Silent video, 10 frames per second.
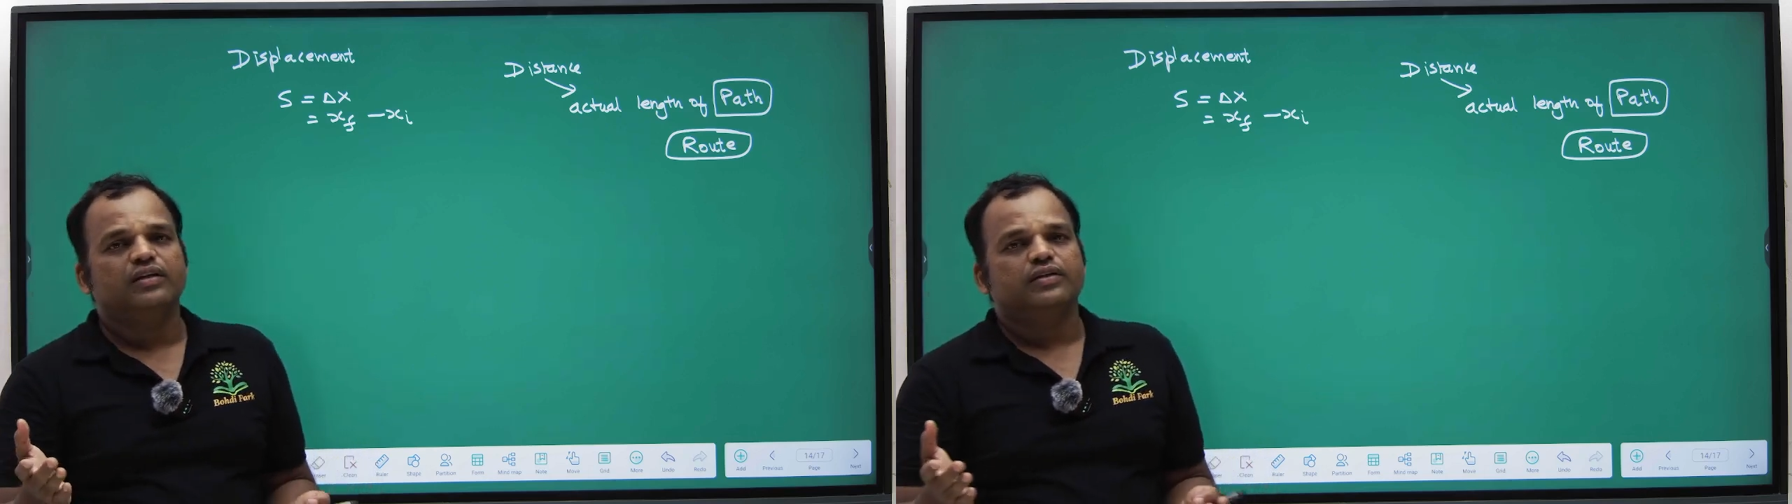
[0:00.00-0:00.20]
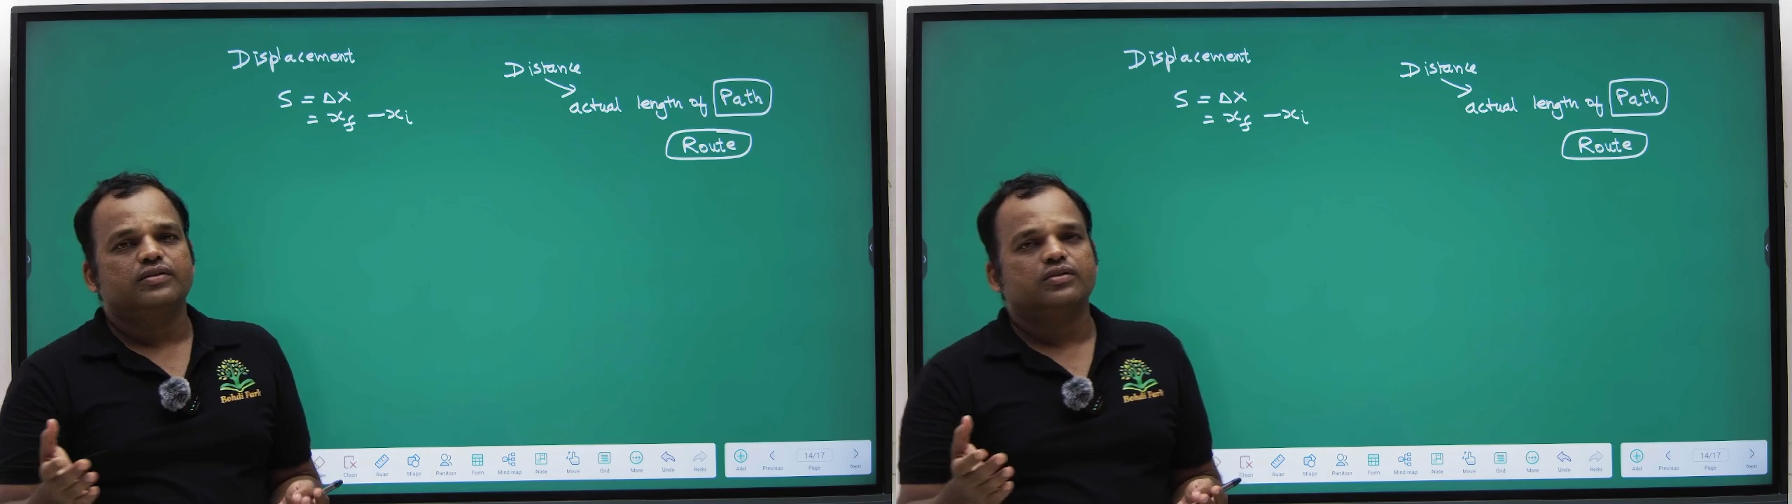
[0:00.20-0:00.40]

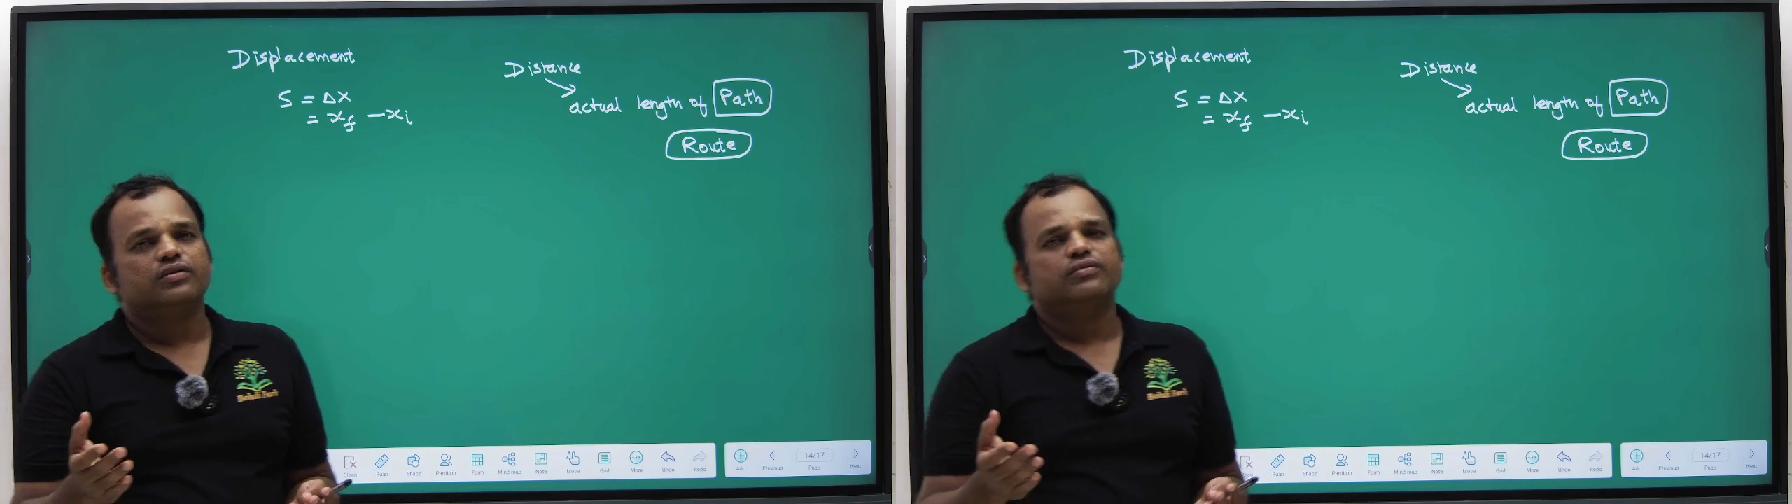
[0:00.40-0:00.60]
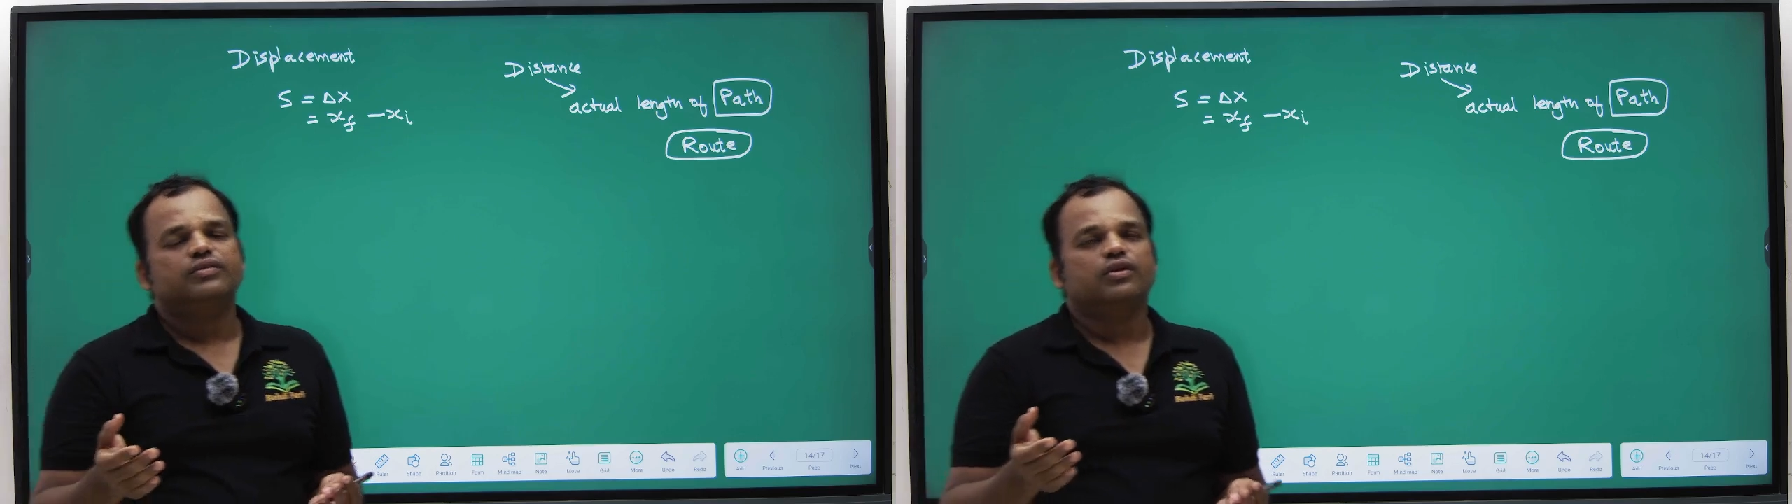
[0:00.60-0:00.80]

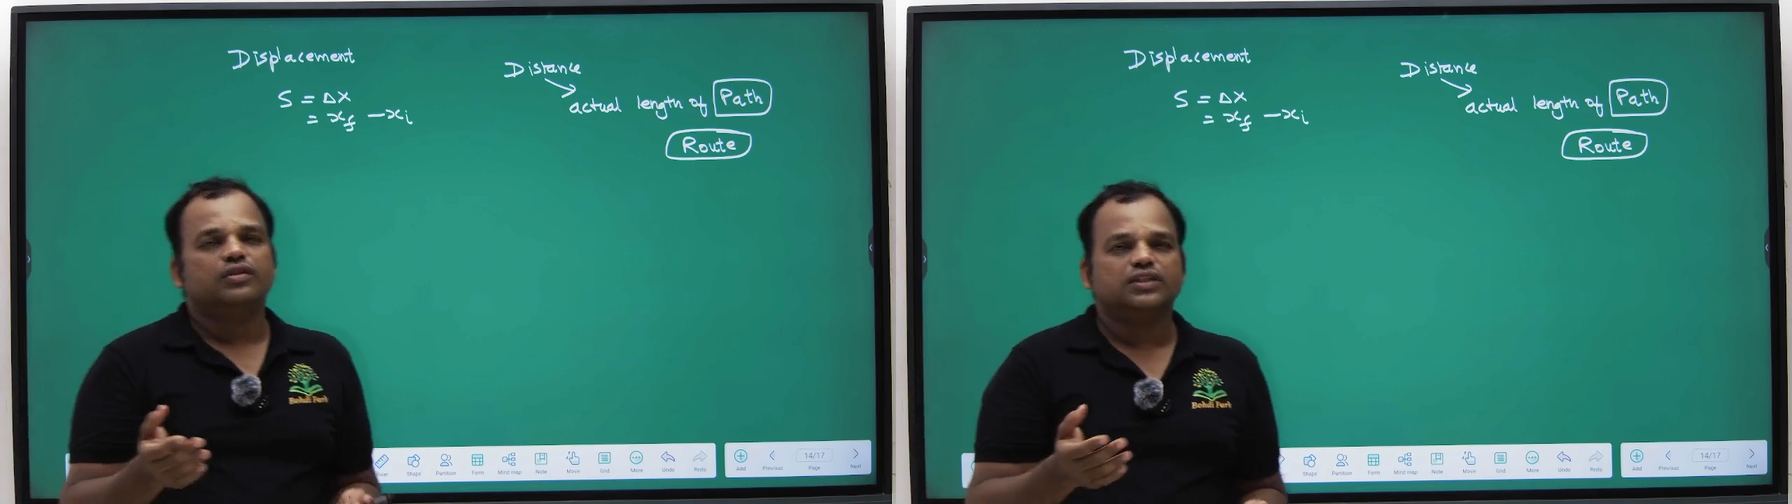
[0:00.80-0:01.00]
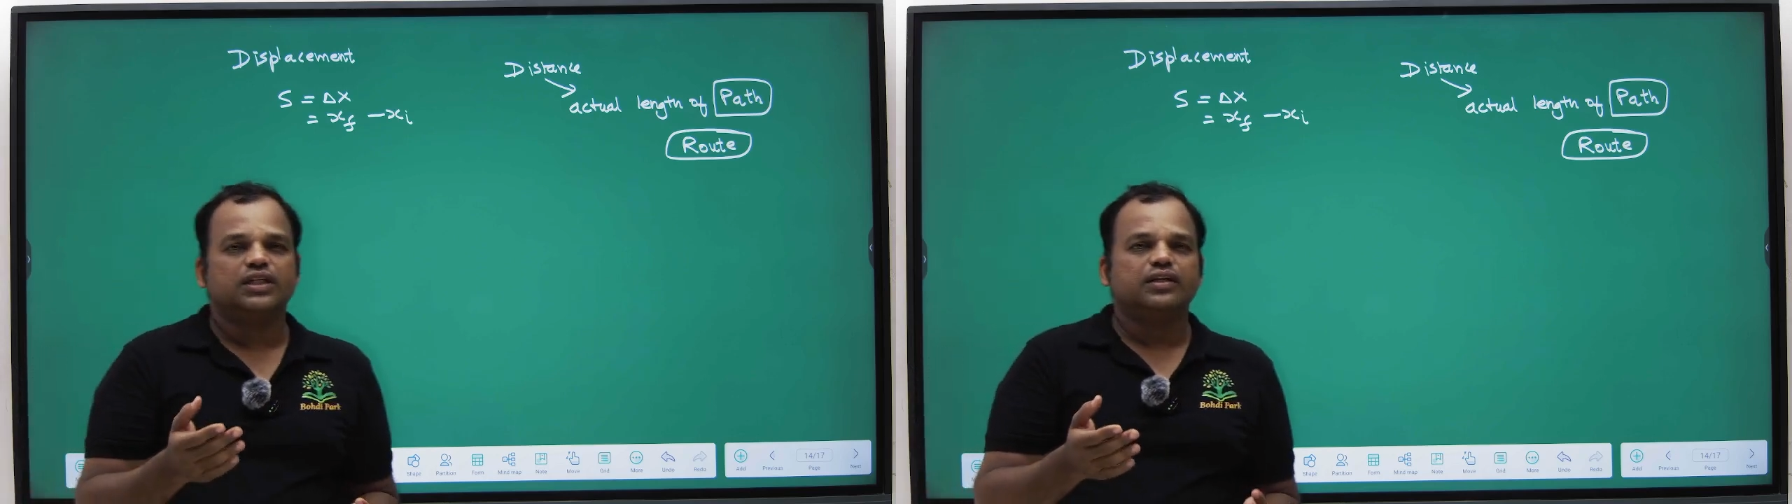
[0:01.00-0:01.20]
so
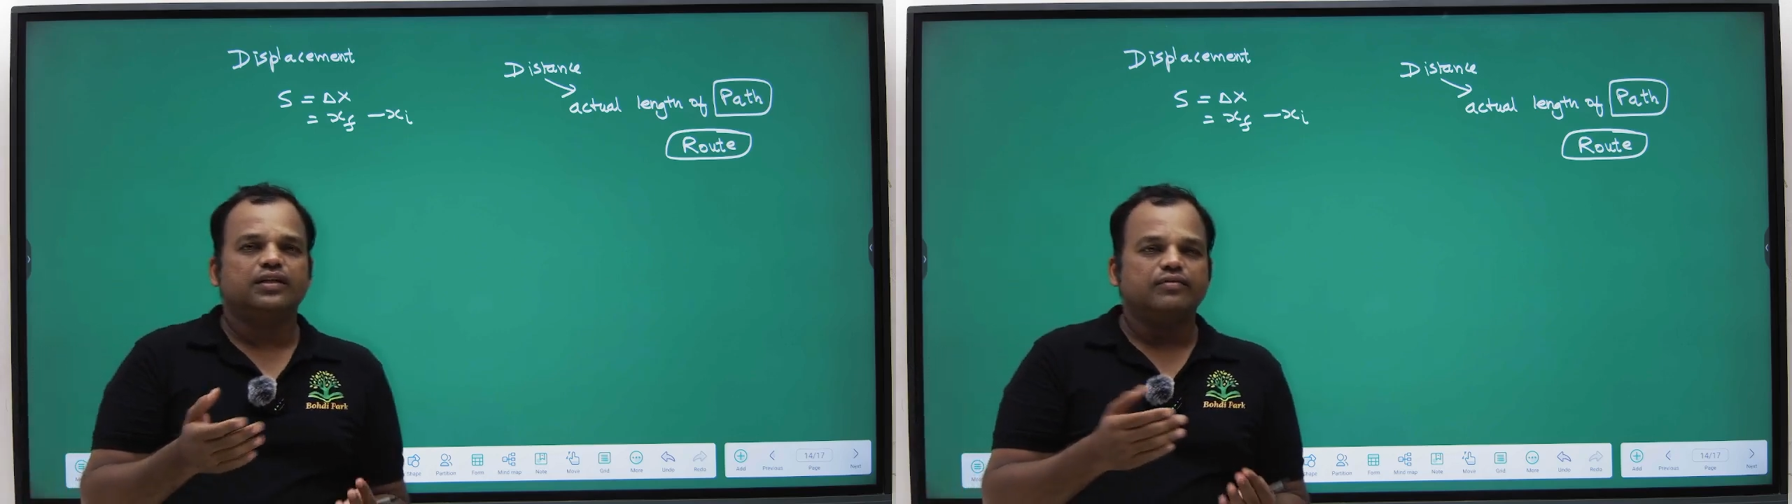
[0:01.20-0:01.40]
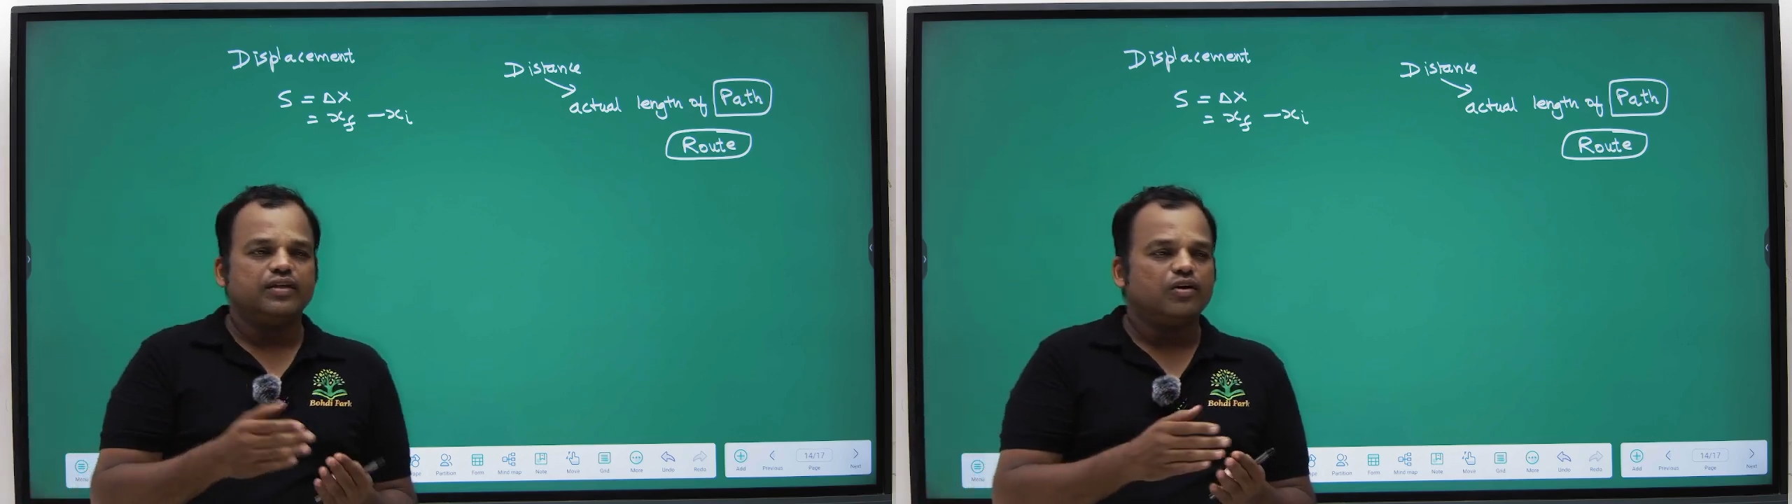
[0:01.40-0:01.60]
generally
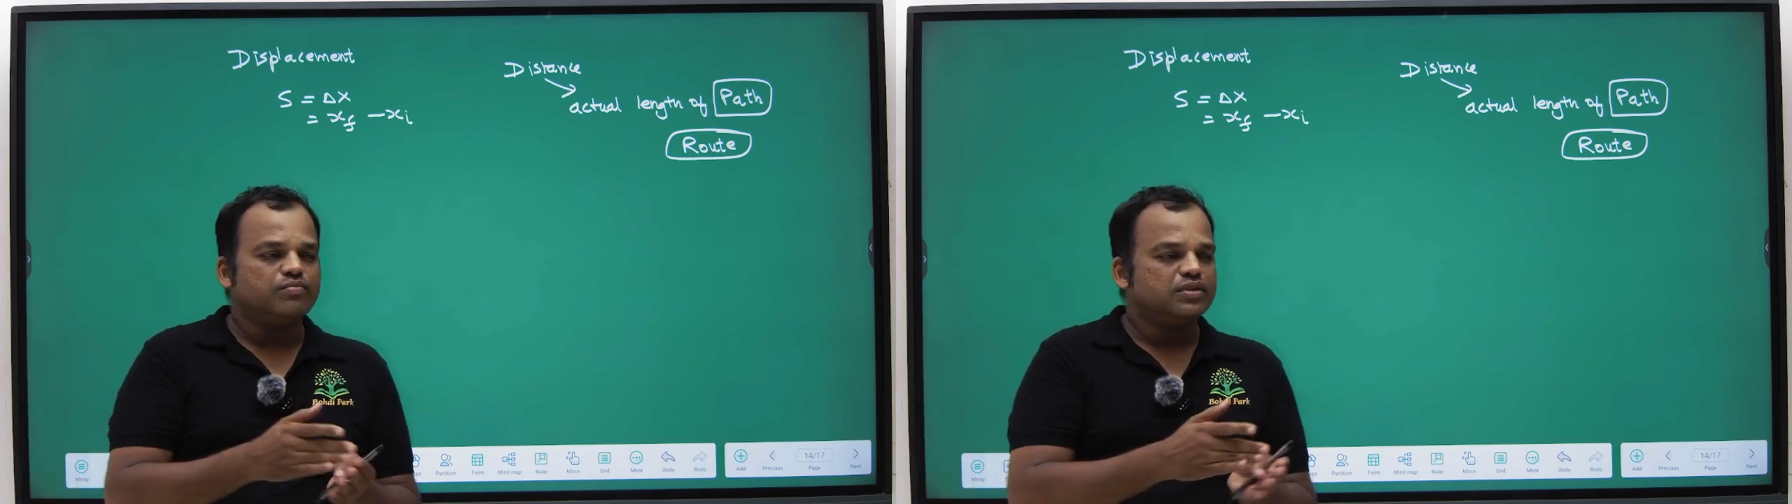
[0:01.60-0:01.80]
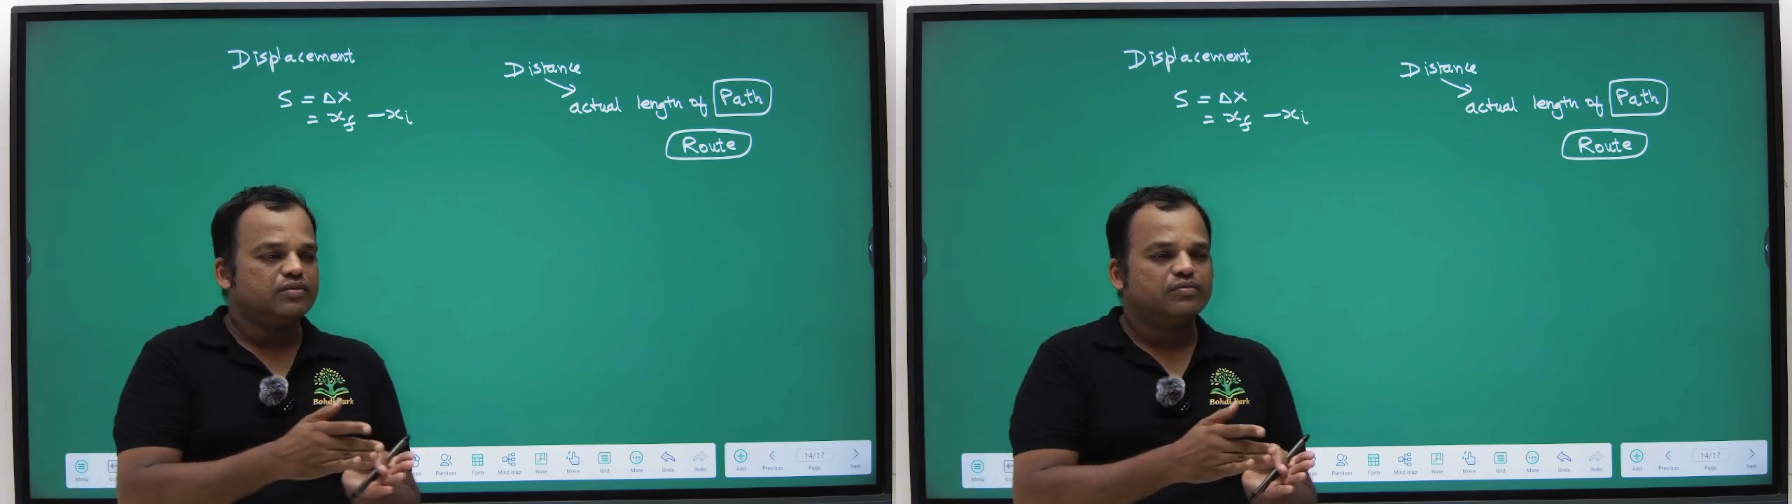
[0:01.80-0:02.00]
we
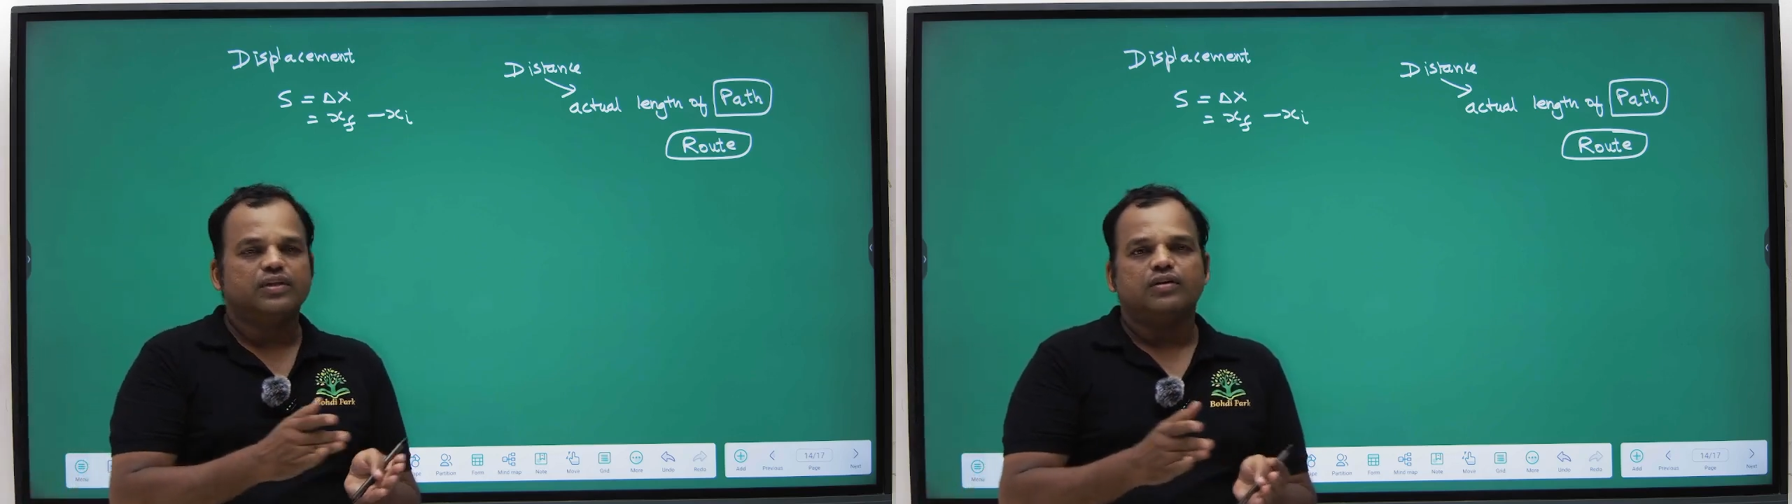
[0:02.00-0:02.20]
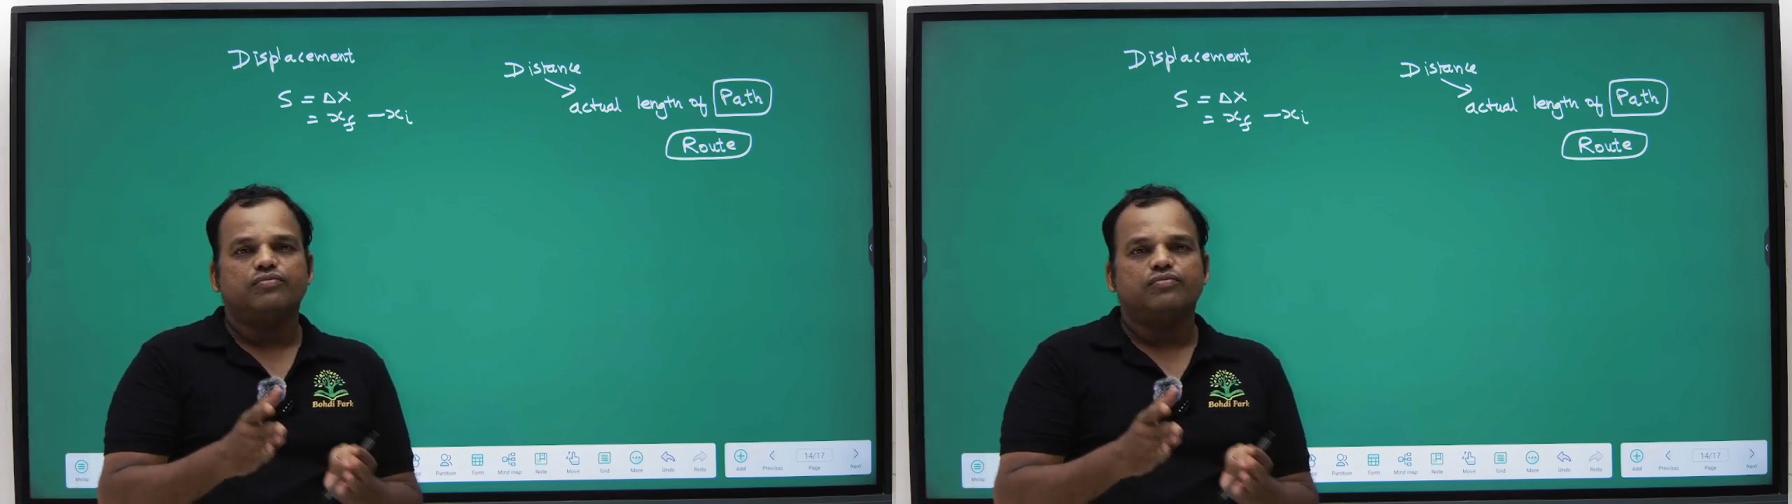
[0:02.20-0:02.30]
observe the